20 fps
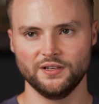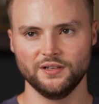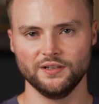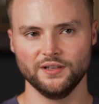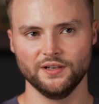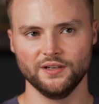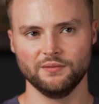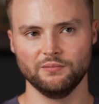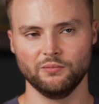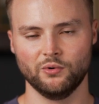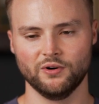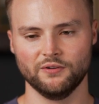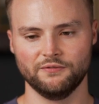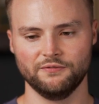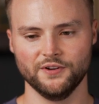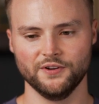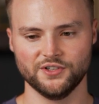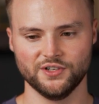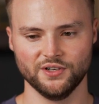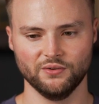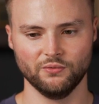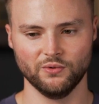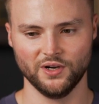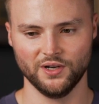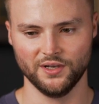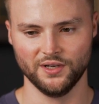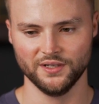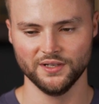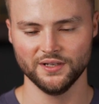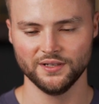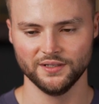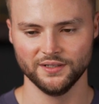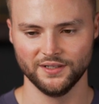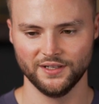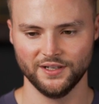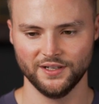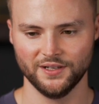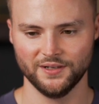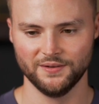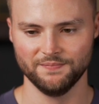in a more efficient way
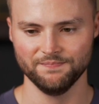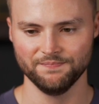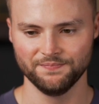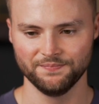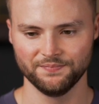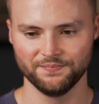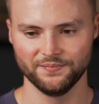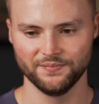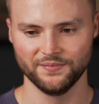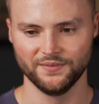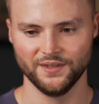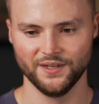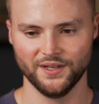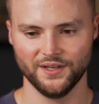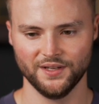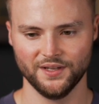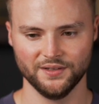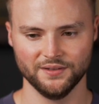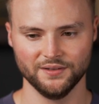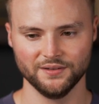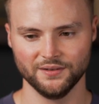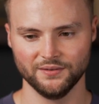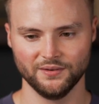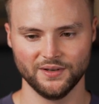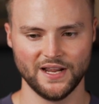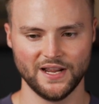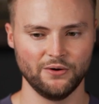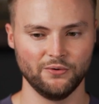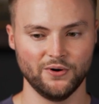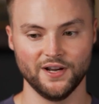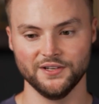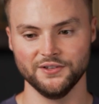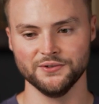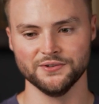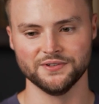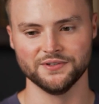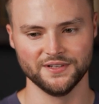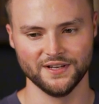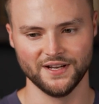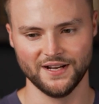um, than how I
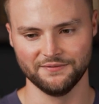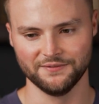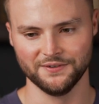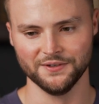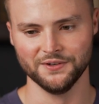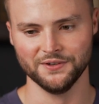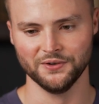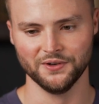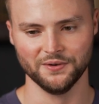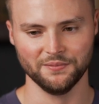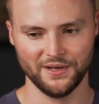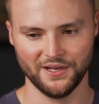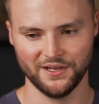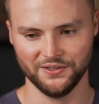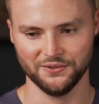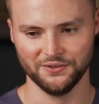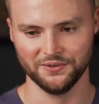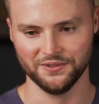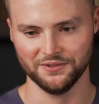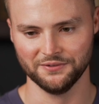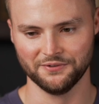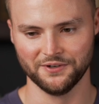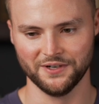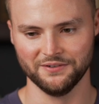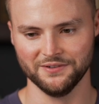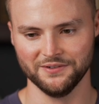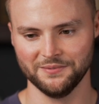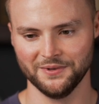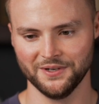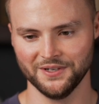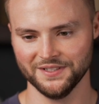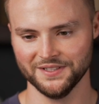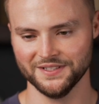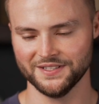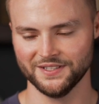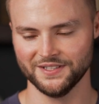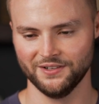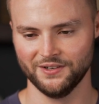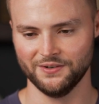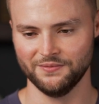used to have to do it manually for everybody. And
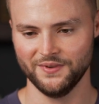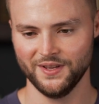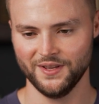so,